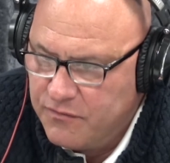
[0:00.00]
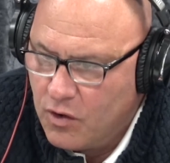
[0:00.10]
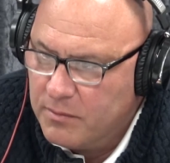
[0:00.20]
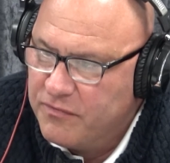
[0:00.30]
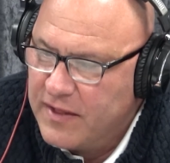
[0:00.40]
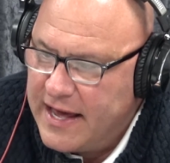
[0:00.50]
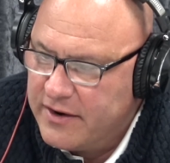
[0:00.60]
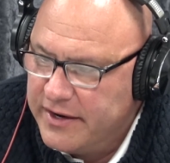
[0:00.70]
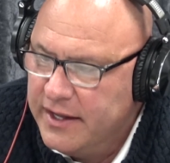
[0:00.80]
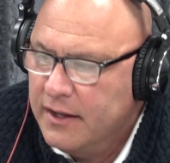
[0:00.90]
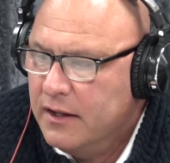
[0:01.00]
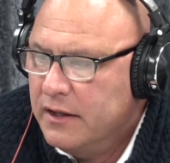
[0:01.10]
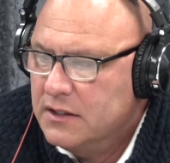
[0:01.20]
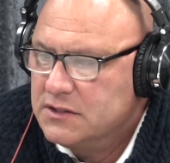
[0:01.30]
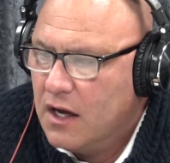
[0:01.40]
form of flattery.
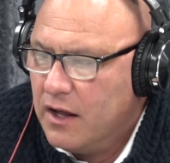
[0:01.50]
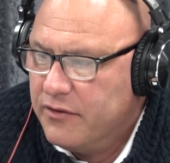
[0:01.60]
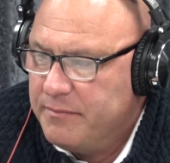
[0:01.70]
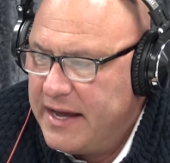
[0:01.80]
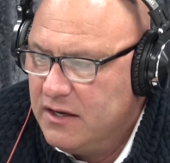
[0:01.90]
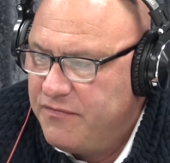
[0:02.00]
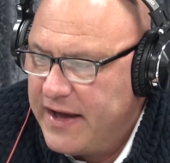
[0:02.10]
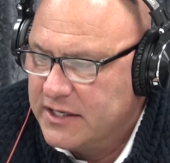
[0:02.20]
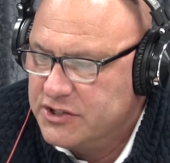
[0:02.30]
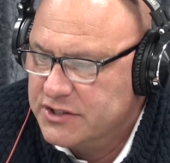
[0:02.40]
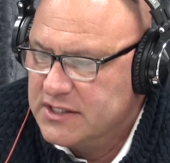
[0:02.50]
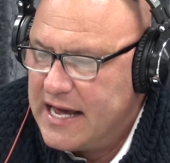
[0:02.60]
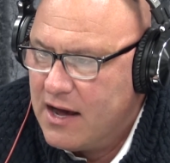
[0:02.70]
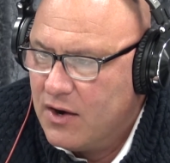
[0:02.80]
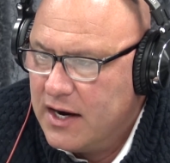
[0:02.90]
Other manufacturers
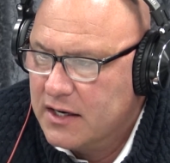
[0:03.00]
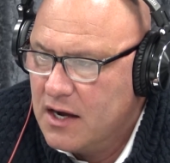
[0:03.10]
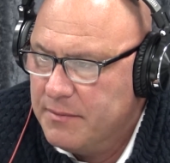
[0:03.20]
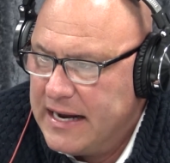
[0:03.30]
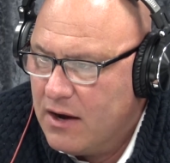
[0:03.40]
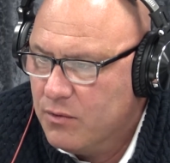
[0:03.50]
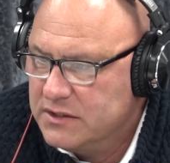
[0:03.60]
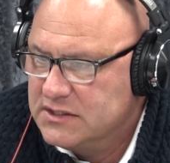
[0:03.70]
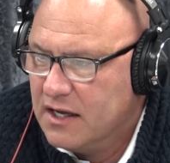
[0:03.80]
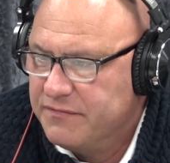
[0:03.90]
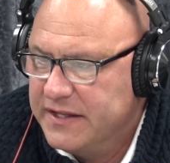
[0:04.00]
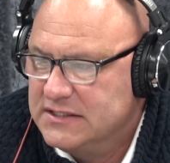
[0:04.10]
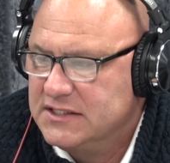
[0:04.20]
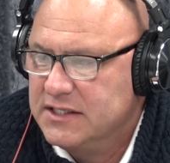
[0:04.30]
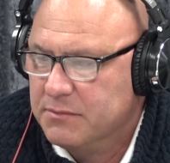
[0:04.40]
now are coming out with stuff
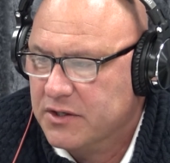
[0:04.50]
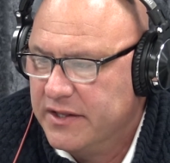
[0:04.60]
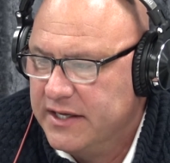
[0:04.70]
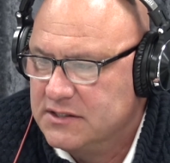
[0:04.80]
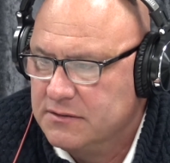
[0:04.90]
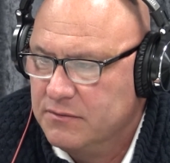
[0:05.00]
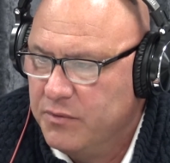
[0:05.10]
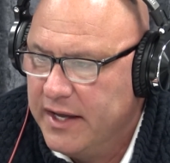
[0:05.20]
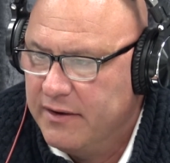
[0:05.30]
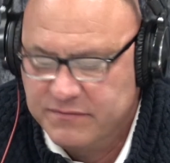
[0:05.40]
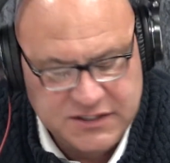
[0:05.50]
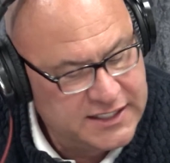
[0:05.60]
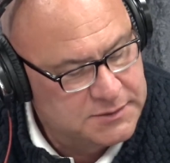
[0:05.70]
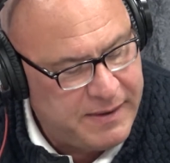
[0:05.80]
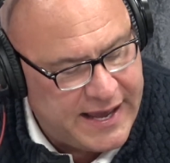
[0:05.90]
that's similar to this. We have
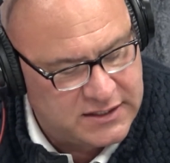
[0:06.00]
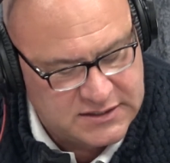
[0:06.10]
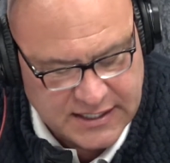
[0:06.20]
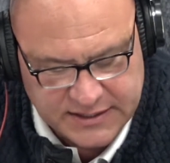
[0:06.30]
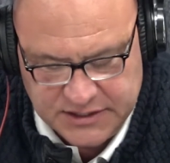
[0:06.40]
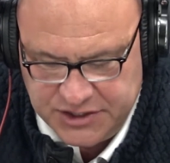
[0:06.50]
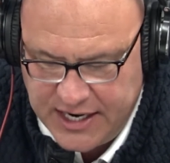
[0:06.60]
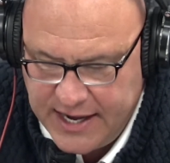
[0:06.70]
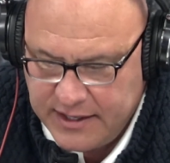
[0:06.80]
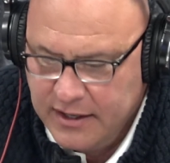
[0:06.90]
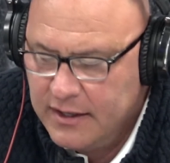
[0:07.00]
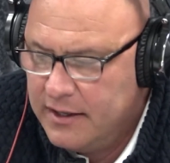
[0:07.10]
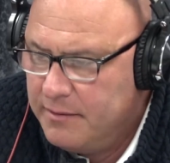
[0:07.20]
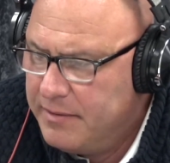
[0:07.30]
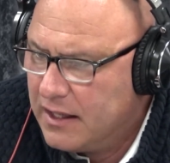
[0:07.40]
6 patents on this jack.
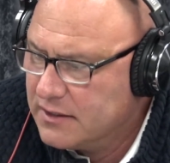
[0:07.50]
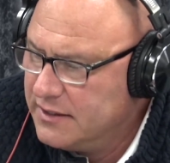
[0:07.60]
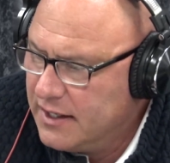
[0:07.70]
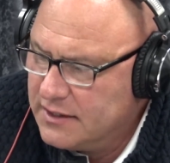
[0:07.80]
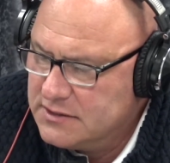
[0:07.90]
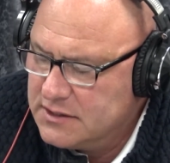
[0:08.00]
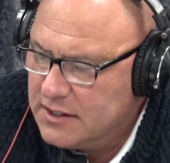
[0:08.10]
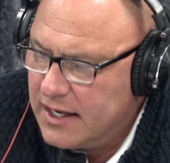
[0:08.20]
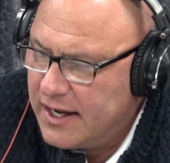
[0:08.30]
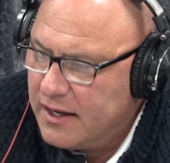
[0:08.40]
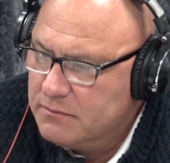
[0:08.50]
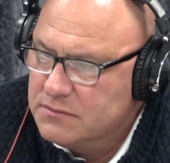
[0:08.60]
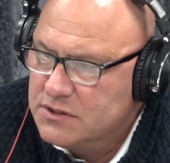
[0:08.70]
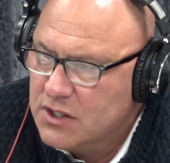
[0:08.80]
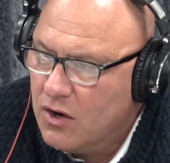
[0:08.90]
Belden does.
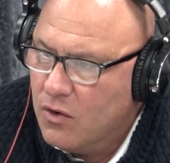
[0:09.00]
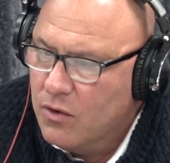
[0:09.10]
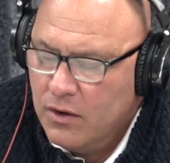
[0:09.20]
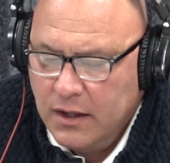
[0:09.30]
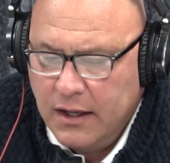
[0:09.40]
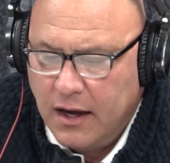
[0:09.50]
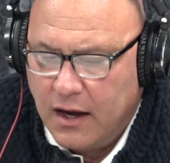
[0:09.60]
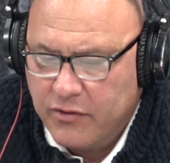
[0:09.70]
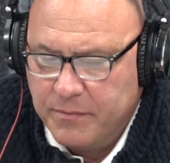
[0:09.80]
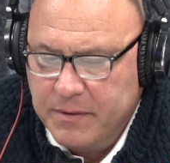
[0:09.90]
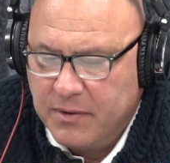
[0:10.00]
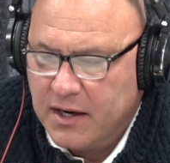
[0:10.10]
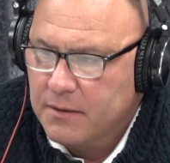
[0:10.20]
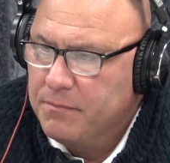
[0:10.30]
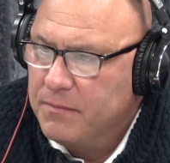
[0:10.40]
So other people
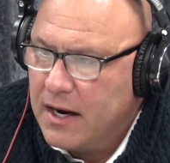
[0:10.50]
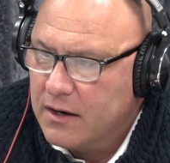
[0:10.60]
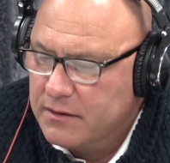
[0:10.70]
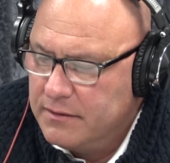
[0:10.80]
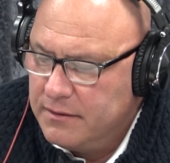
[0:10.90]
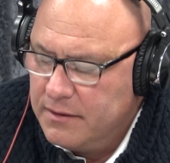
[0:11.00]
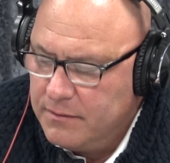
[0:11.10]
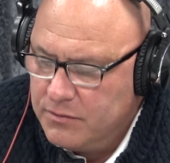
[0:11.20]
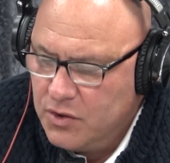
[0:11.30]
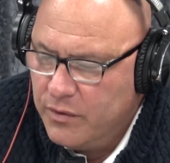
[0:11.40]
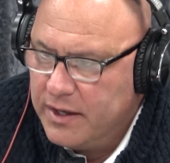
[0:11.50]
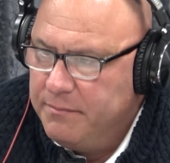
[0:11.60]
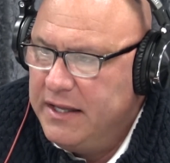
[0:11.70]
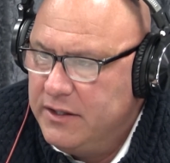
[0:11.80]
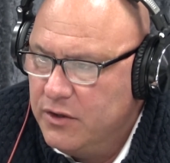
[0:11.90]
are doing a
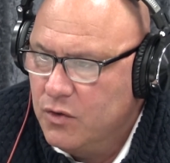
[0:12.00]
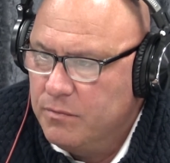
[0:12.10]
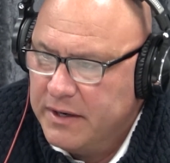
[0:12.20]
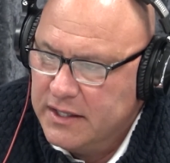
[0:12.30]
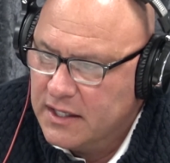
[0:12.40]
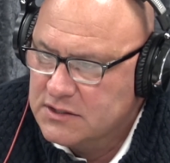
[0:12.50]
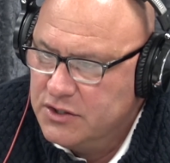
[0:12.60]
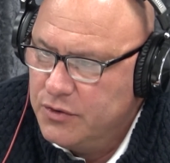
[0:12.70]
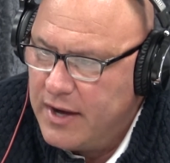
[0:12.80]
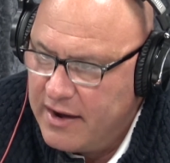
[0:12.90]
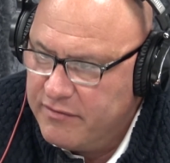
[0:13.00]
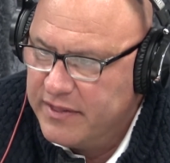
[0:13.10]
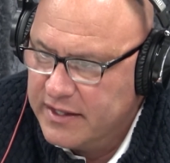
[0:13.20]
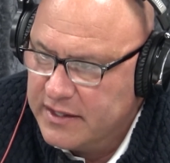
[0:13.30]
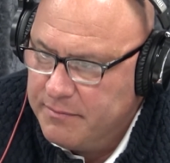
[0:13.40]
Me Too, but it doesn't do
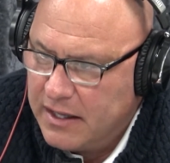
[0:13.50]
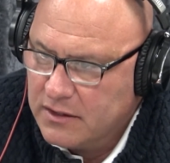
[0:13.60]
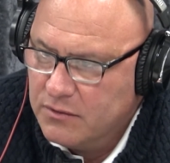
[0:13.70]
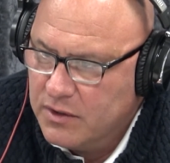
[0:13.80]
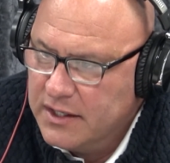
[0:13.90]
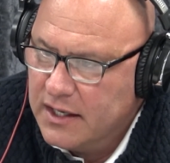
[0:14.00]
everything that the Belden one